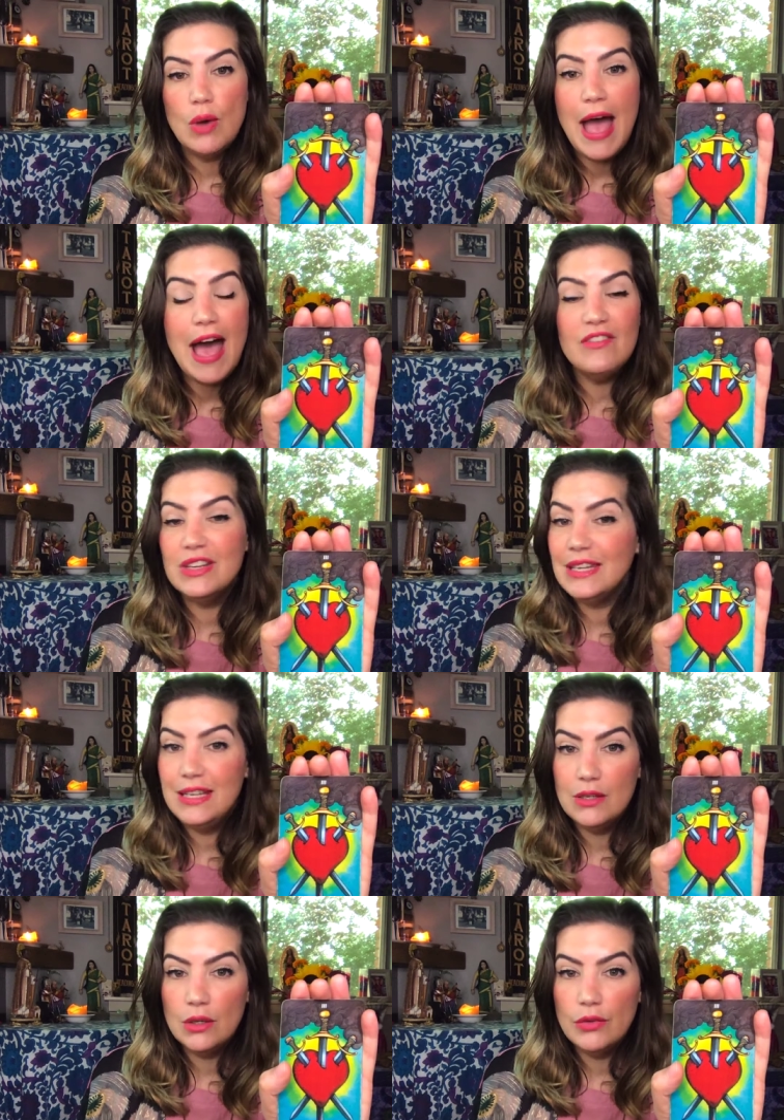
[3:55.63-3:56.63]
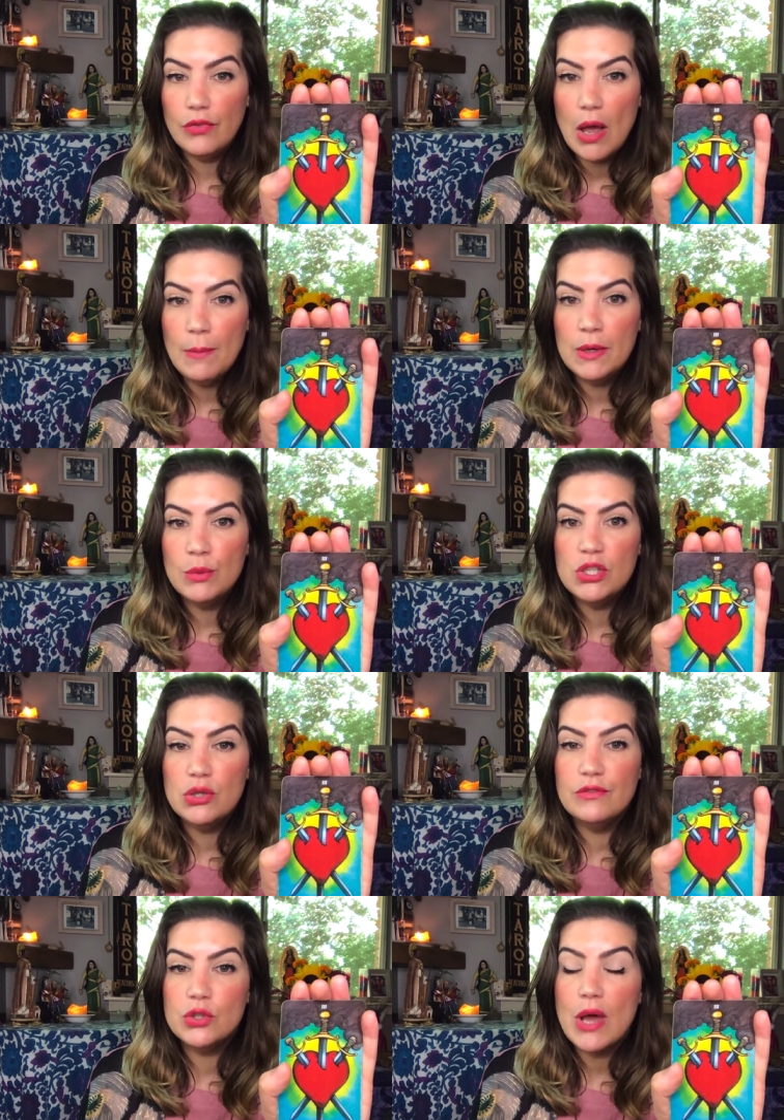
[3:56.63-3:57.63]
haven't healed from and which
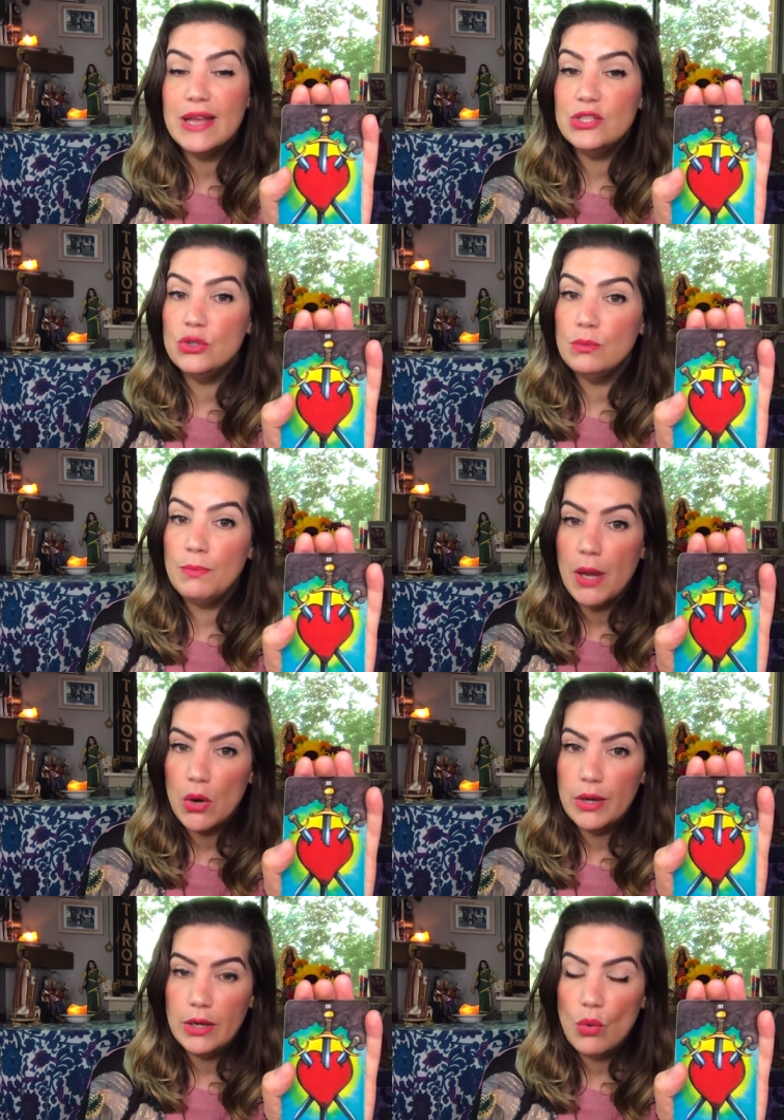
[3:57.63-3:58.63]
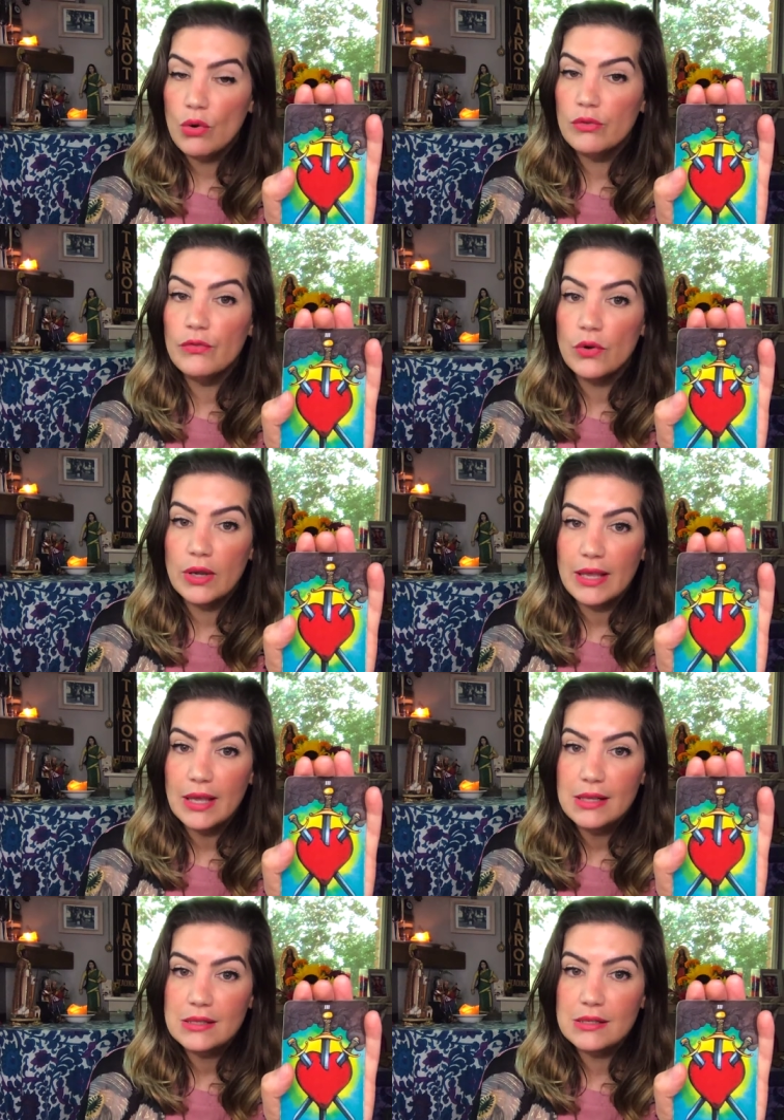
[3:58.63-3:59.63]
you have tried to bury or
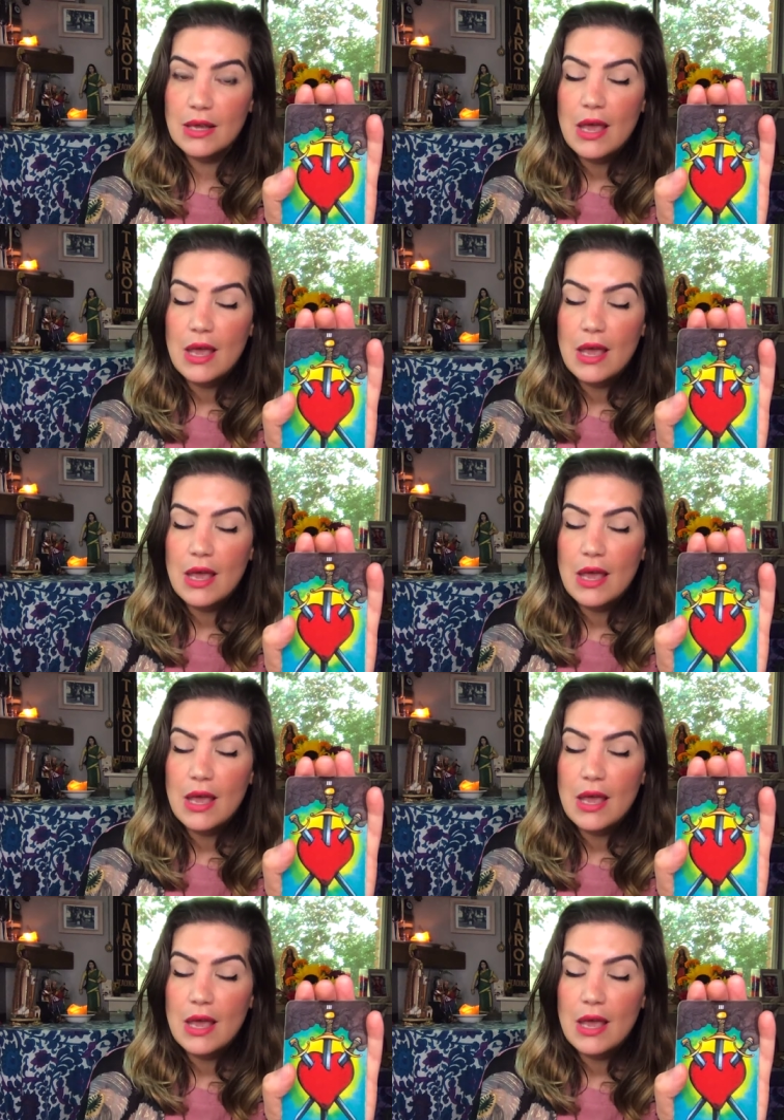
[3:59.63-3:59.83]
forget.